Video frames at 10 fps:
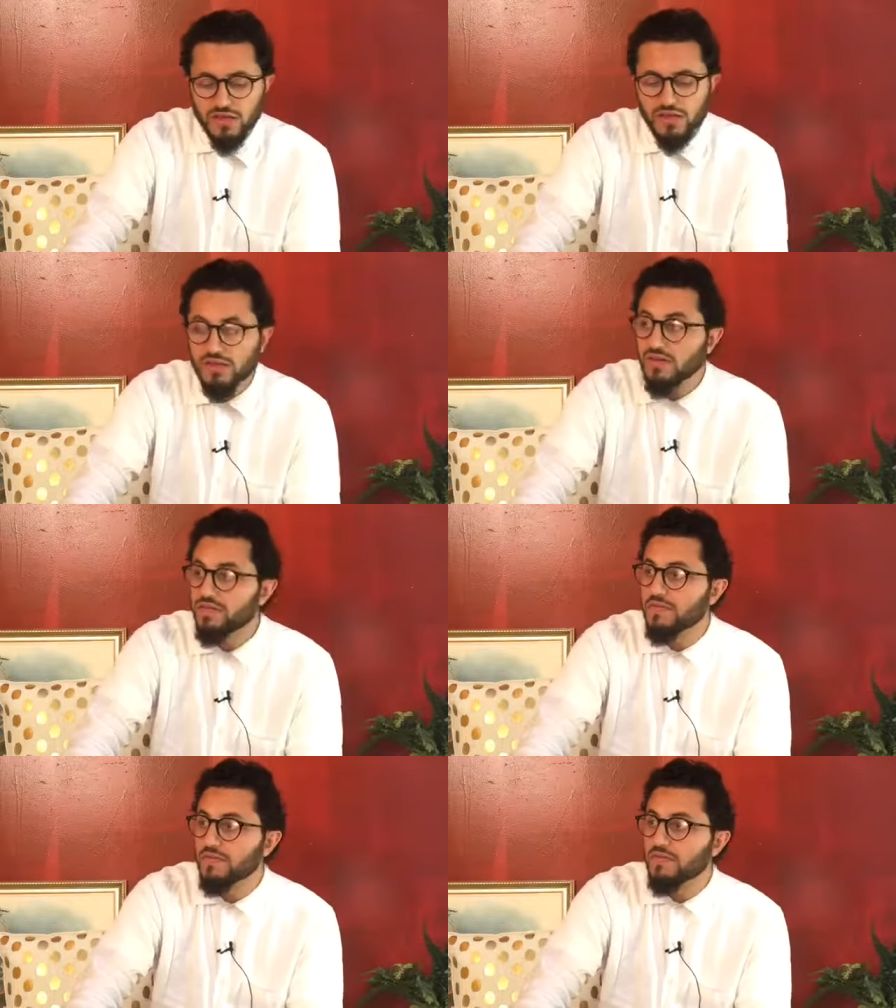It
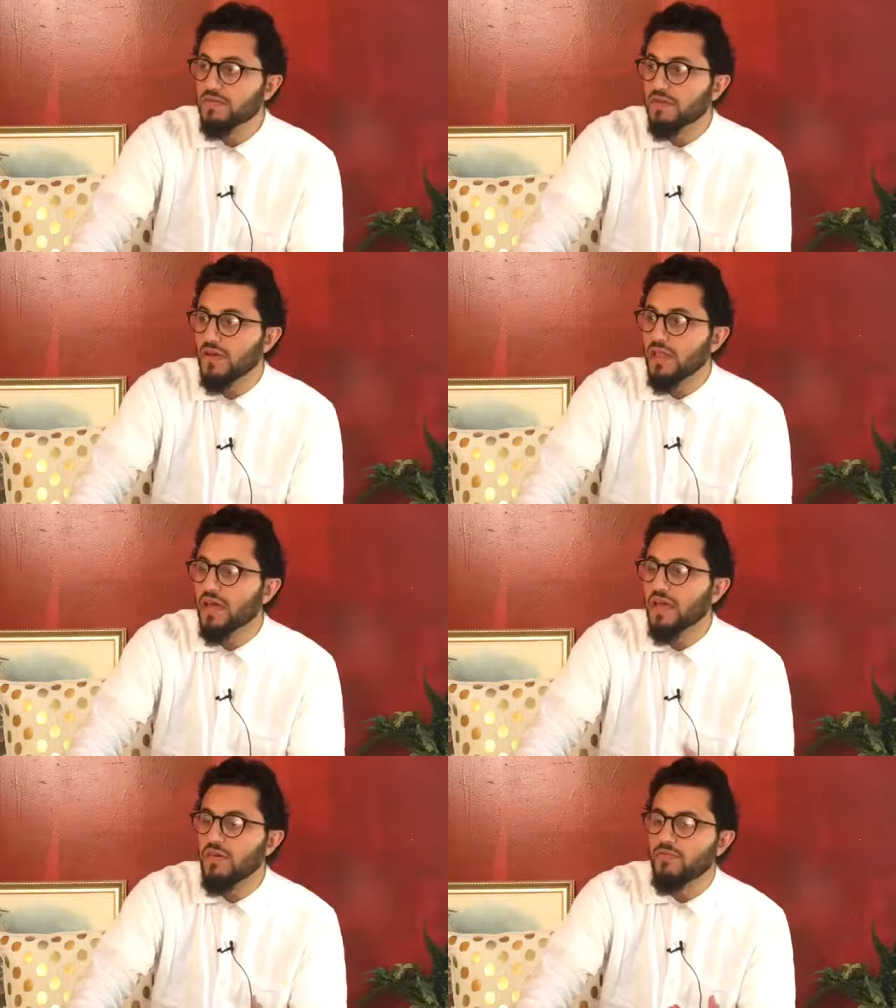is
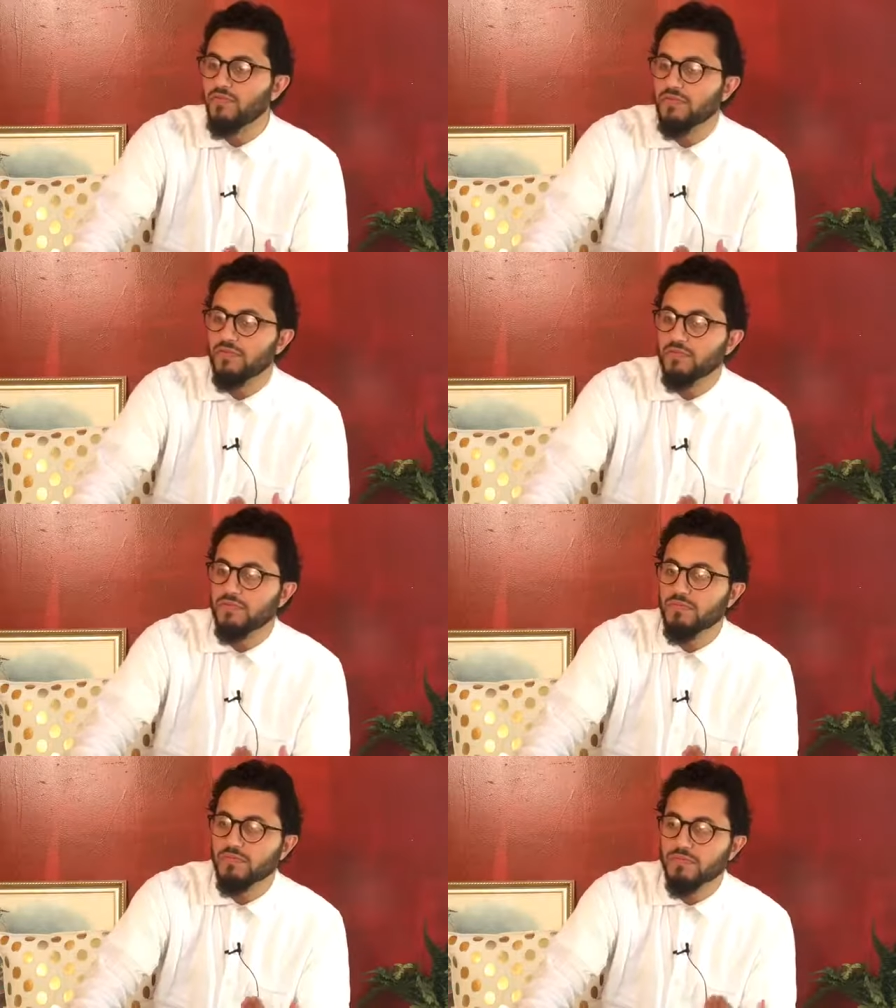alive.
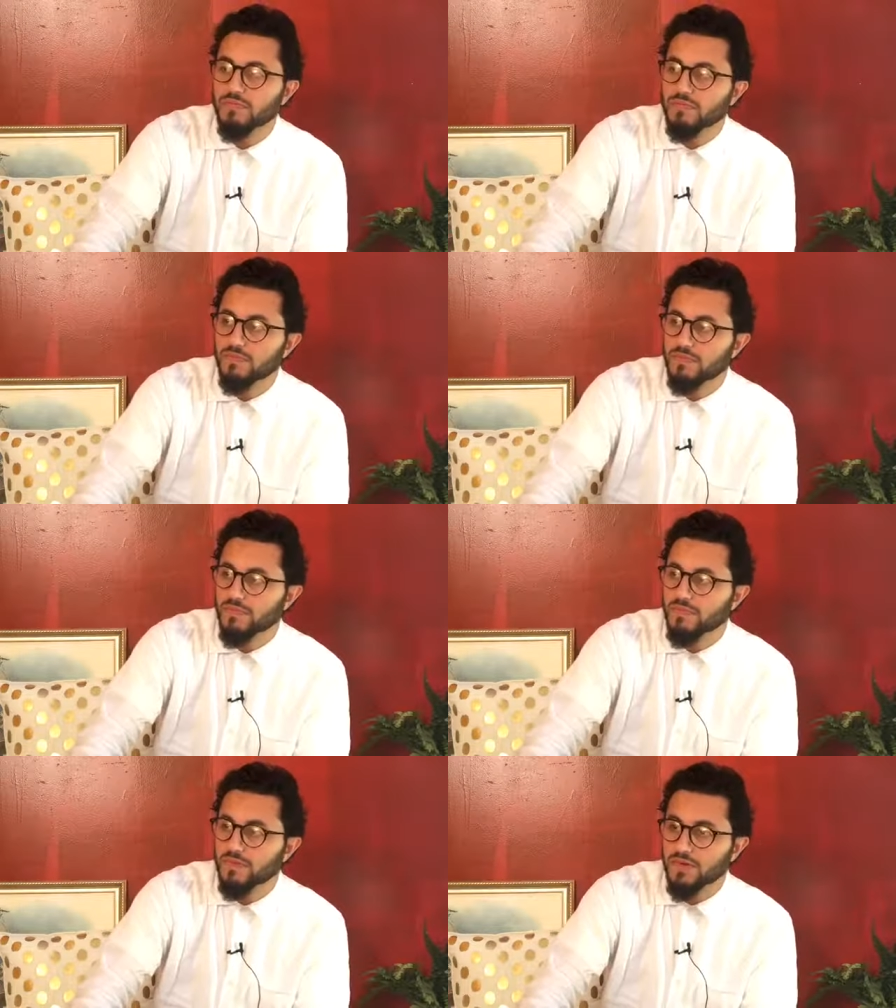
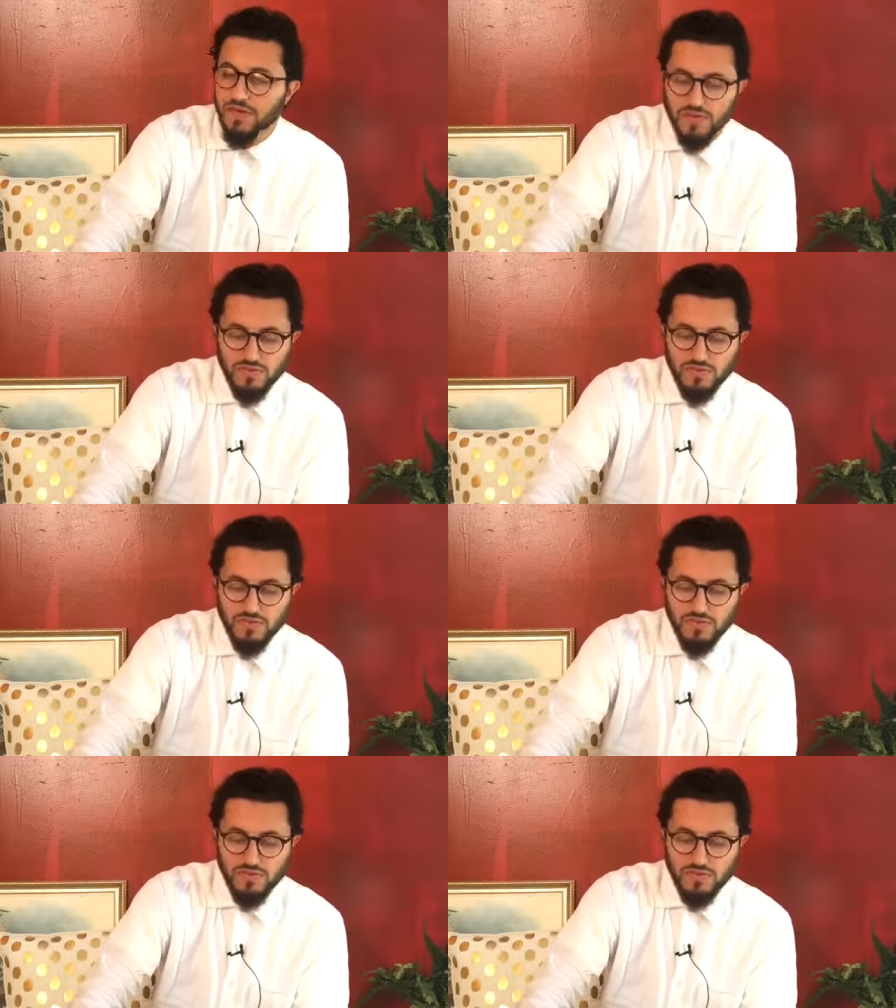Okay,